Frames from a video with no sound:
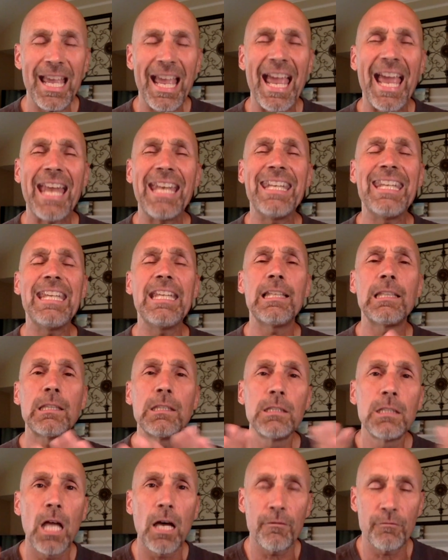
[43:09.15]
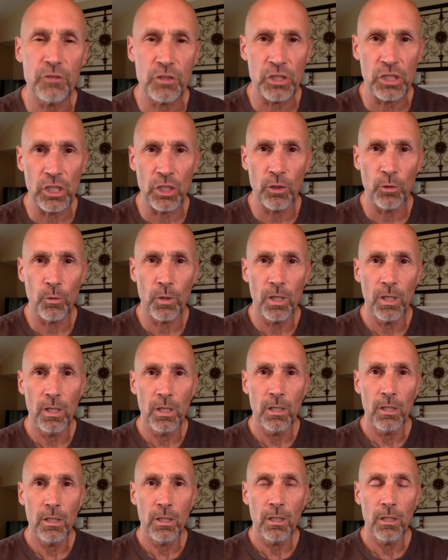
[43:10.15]
and He loves you,
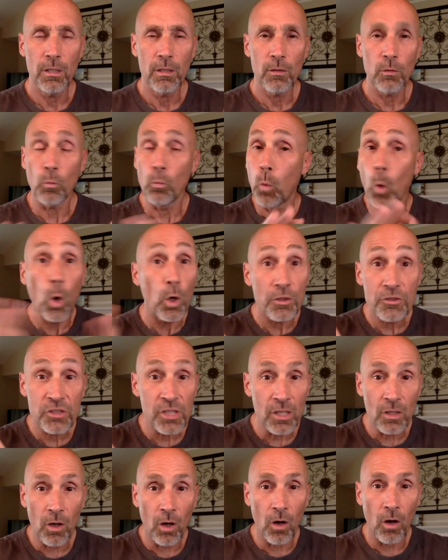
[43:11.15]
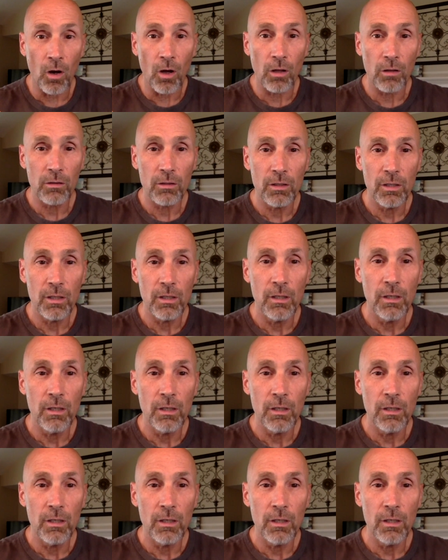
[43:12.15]
warts and all.